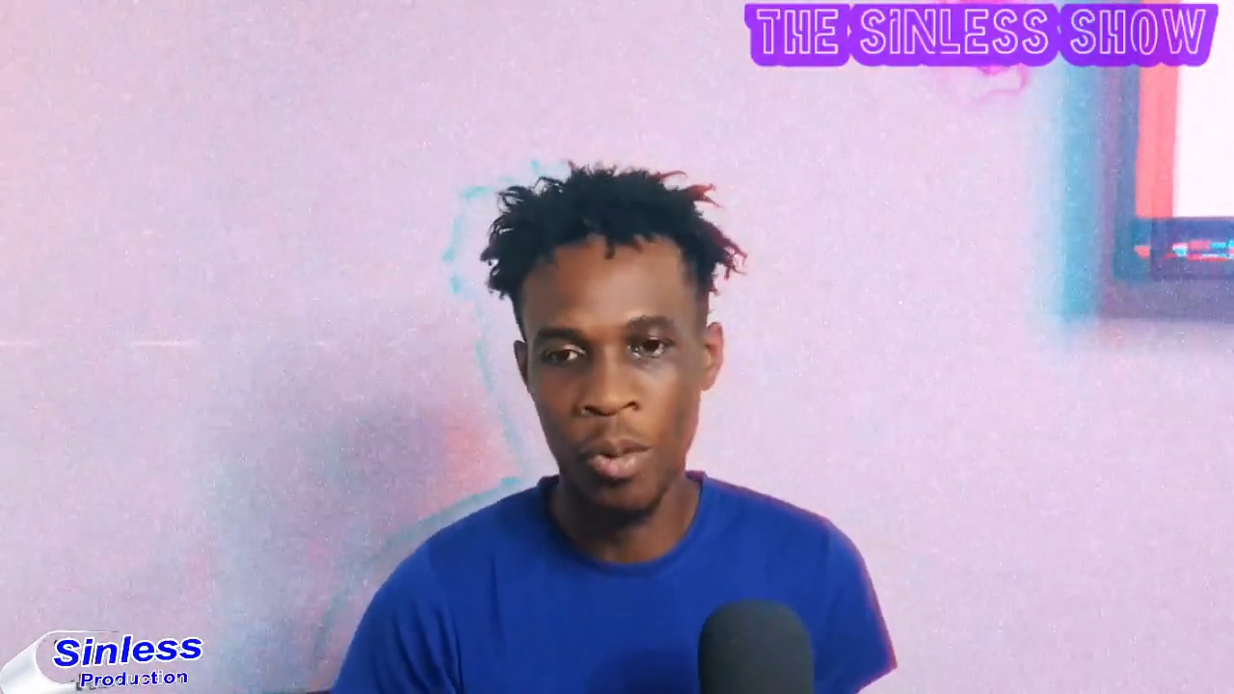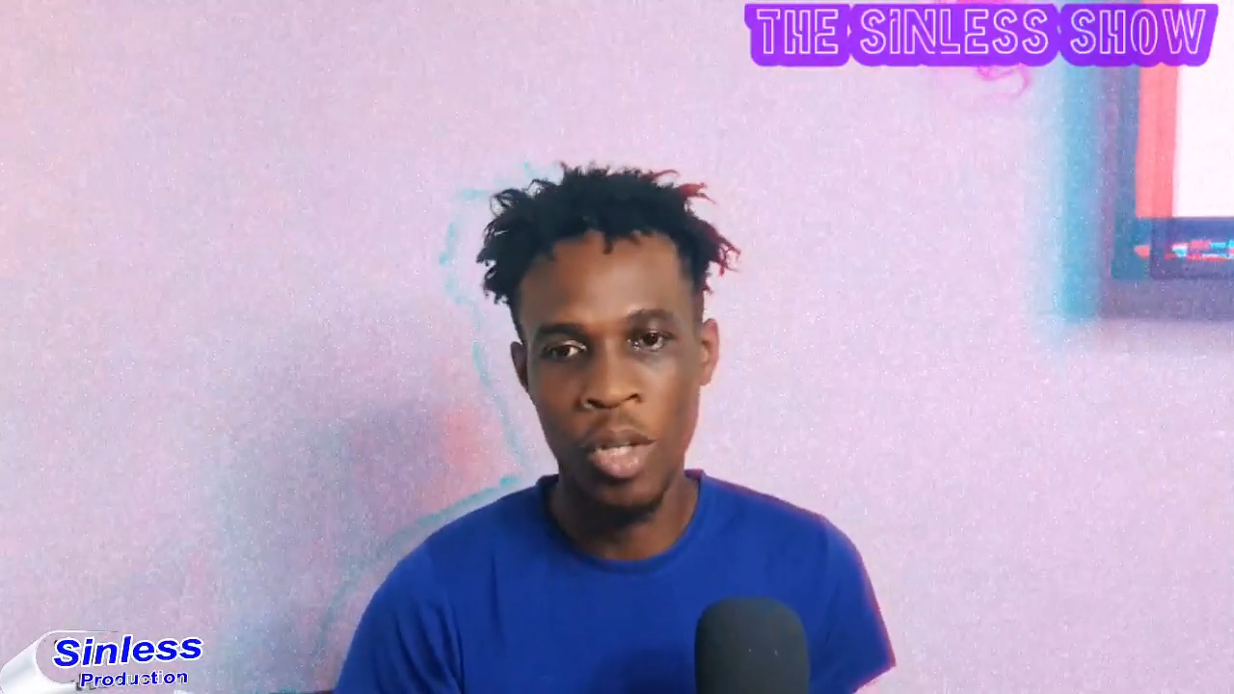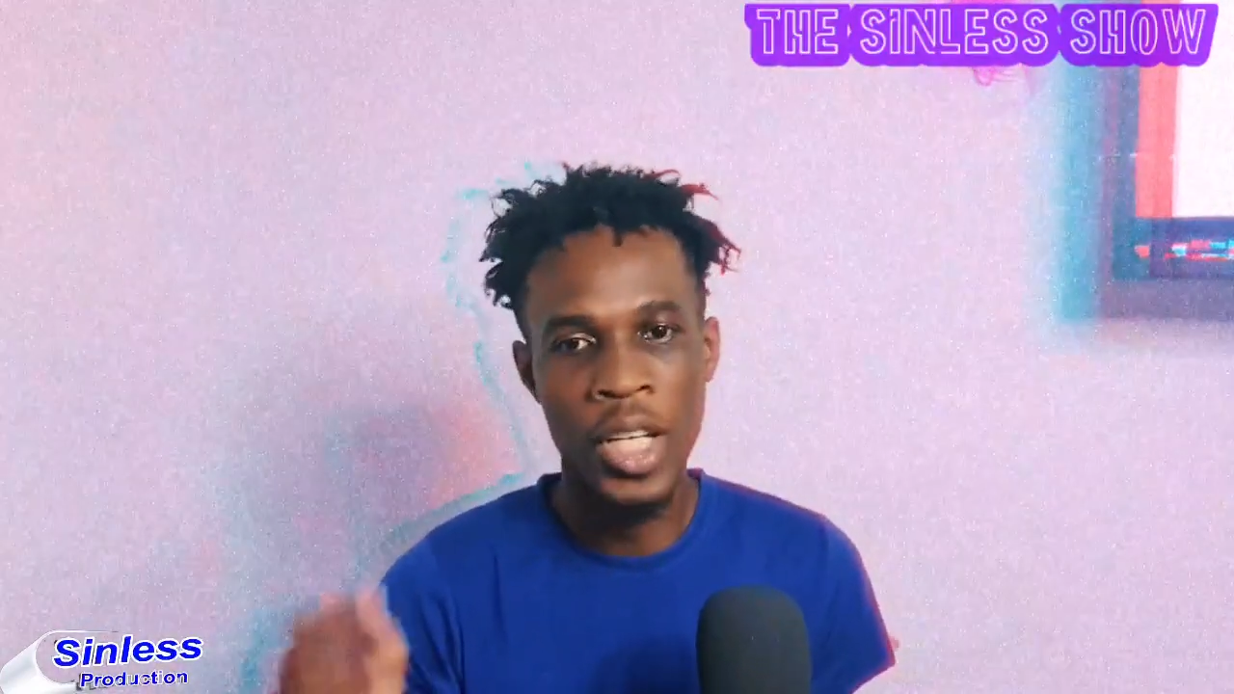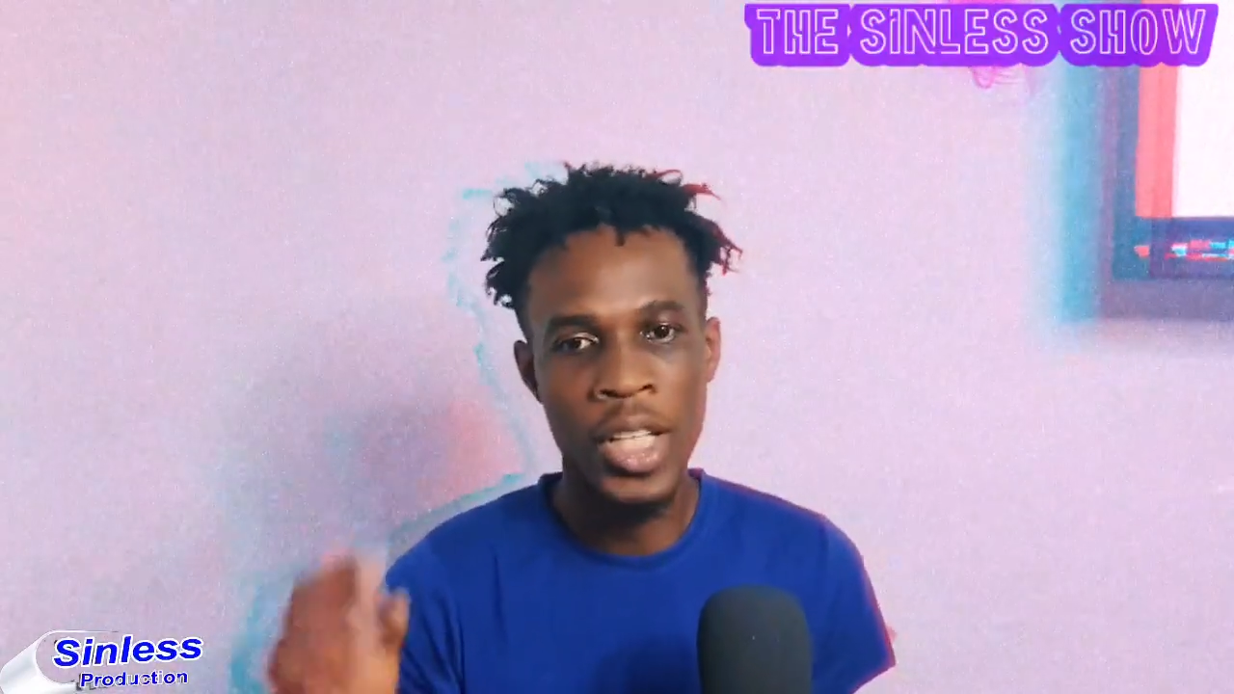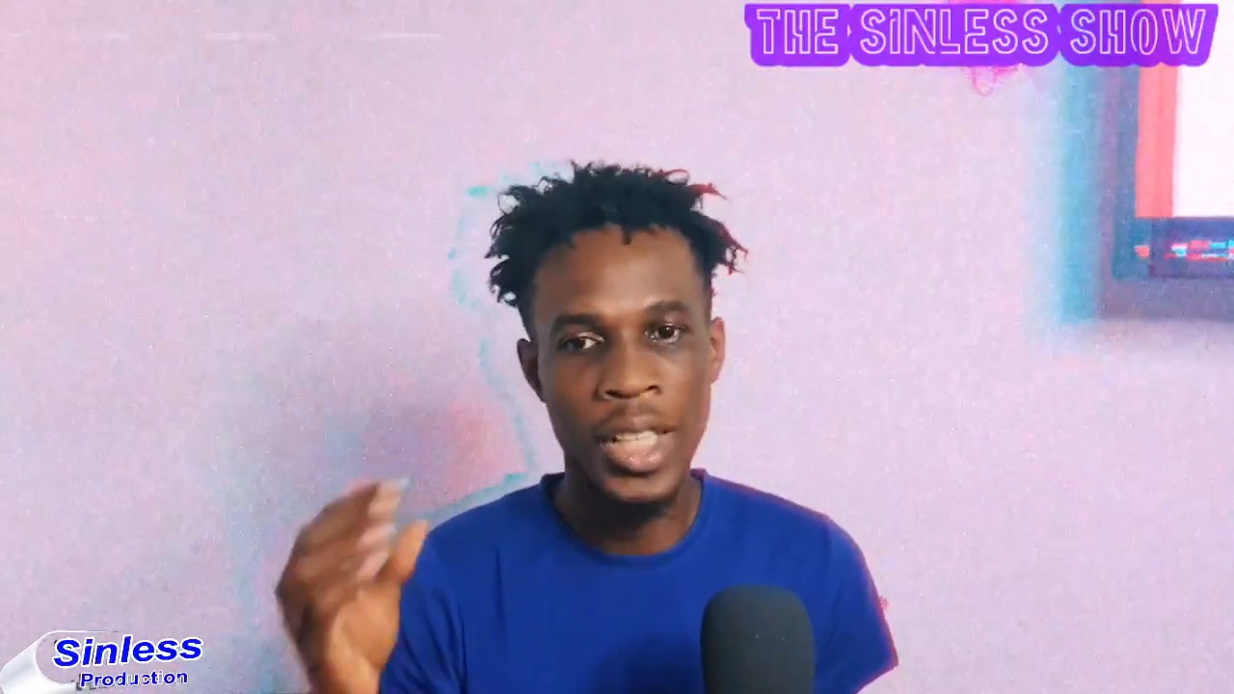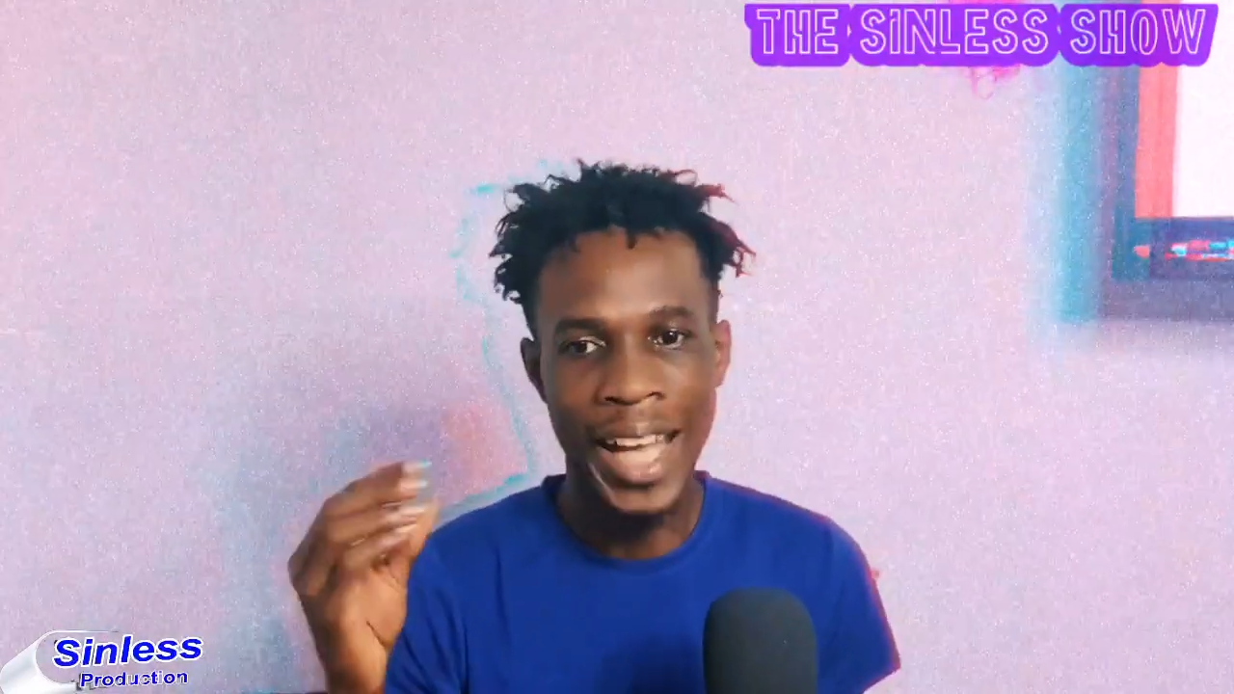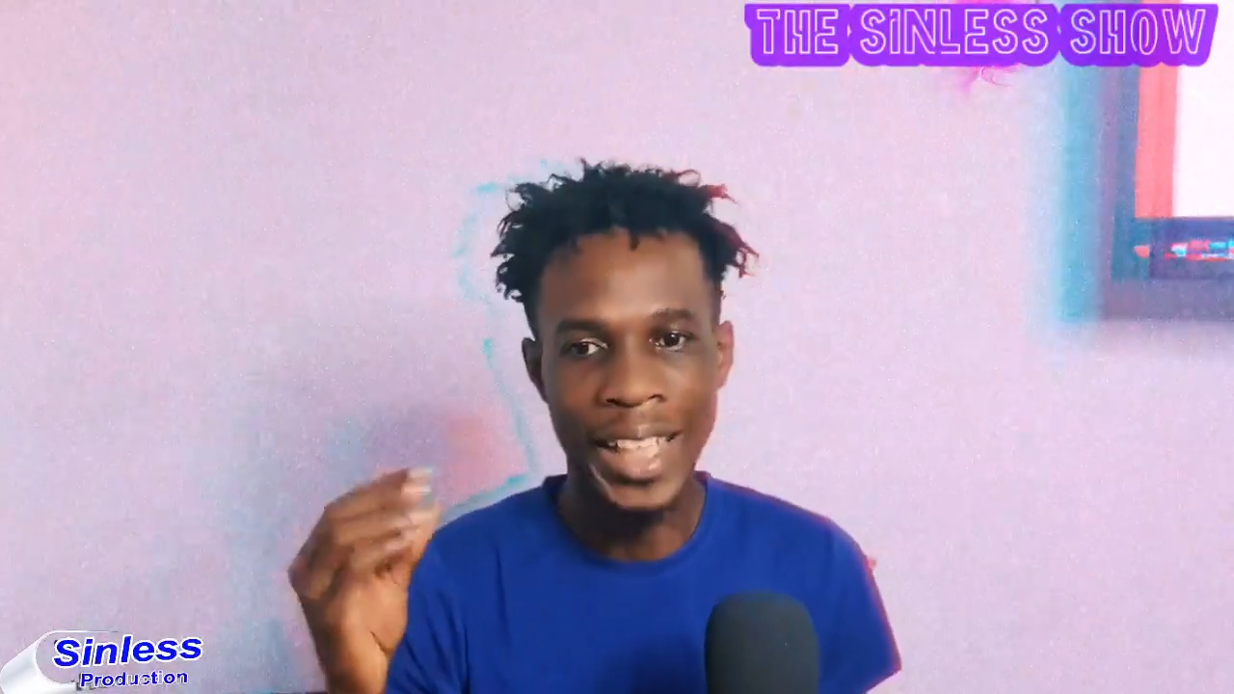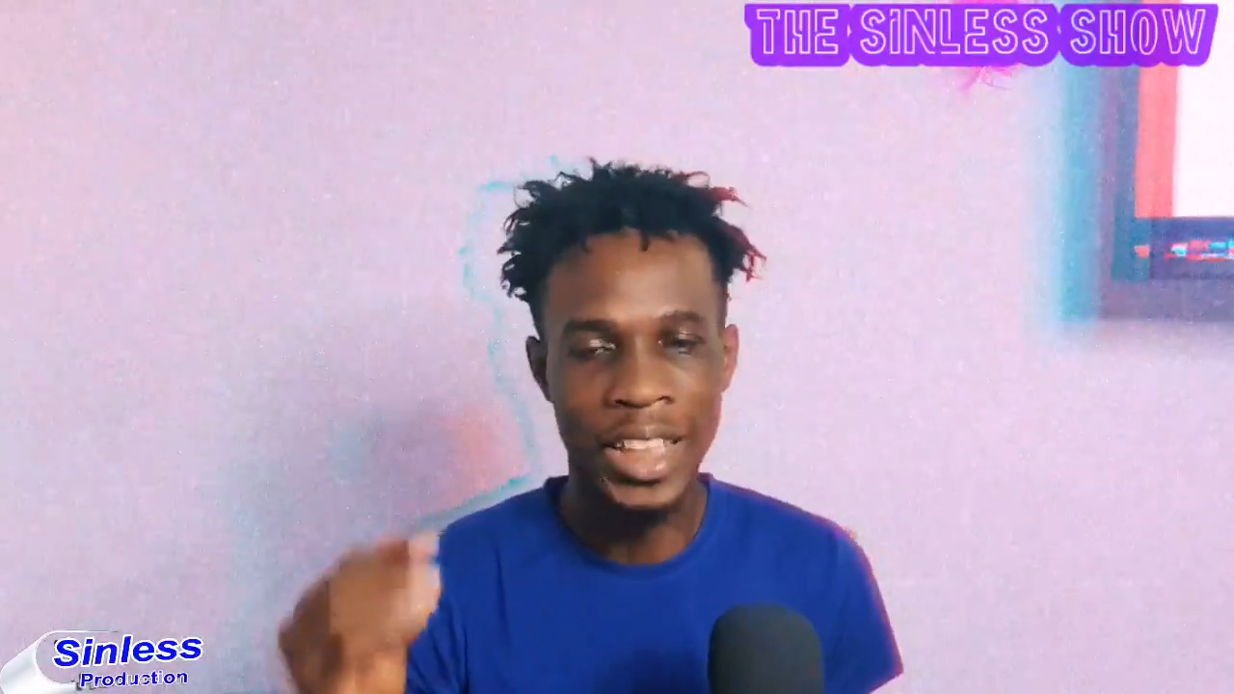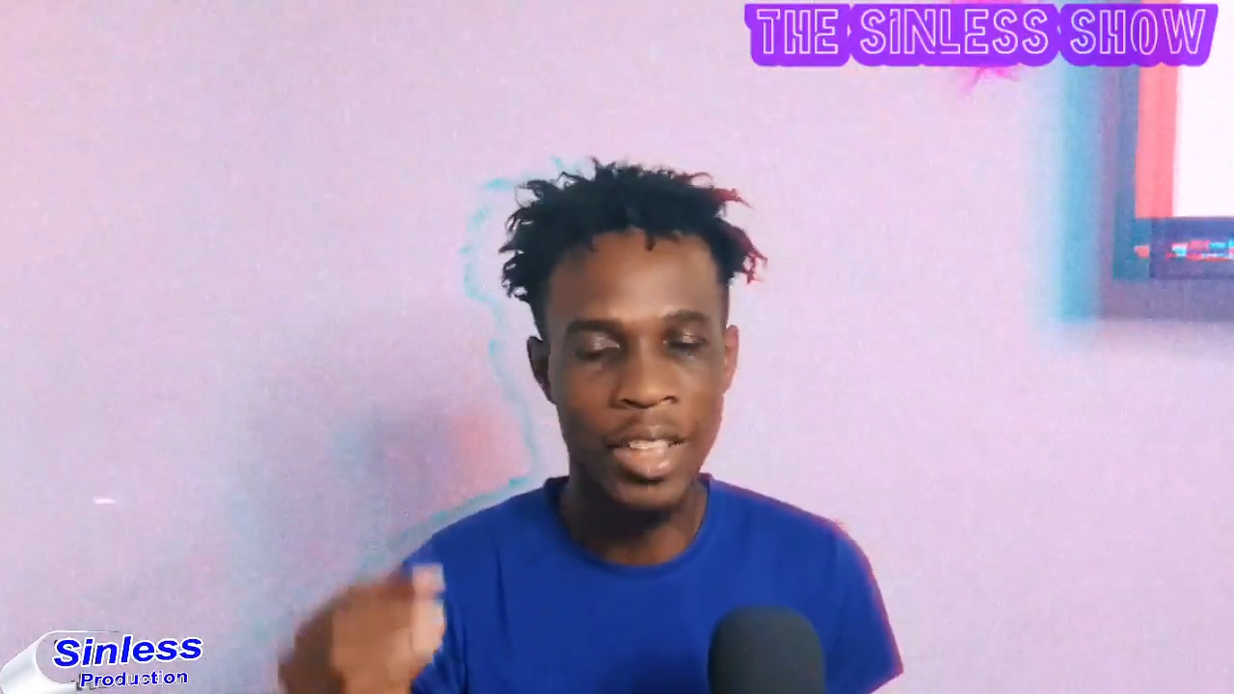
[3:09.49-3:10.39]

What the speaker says: much that